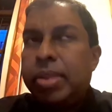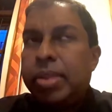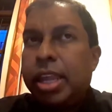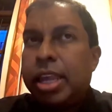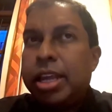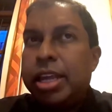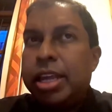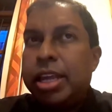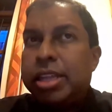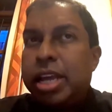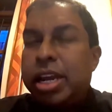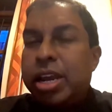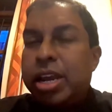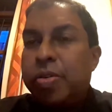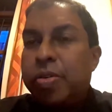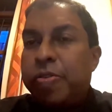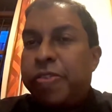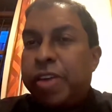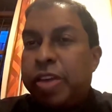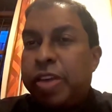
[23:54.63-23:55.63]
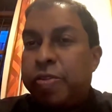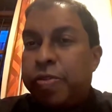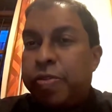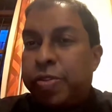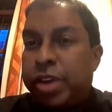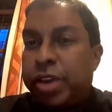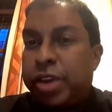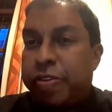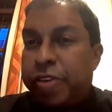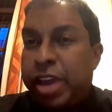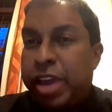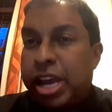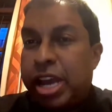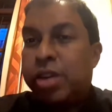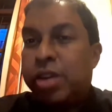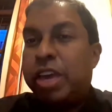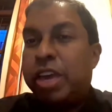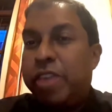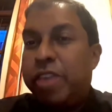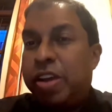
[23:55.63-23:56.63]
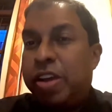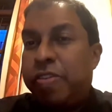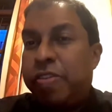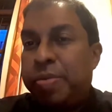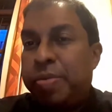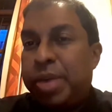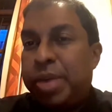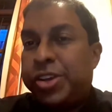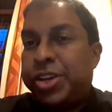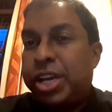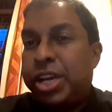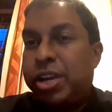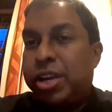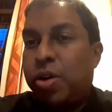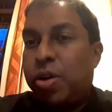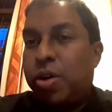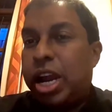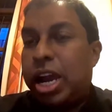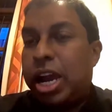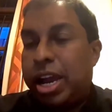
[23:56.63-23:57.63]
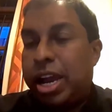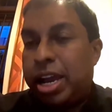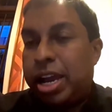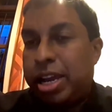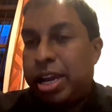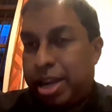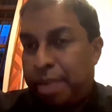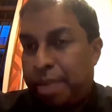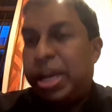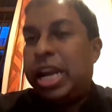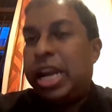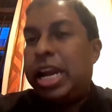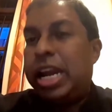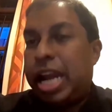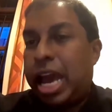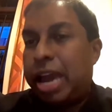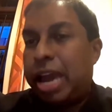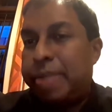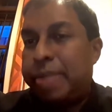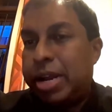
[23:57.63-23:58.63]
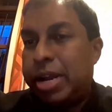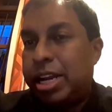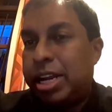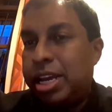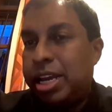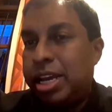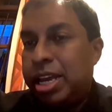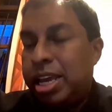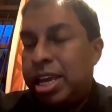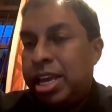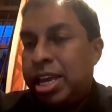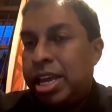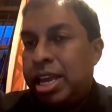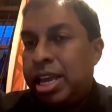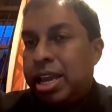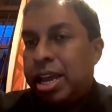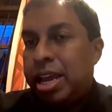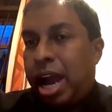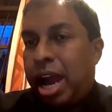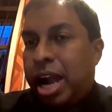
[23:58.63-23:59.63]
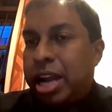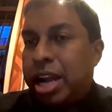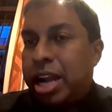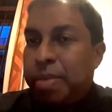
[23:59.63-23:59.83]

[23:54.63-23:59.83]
if you fail to give information, you are criminally liable. Under the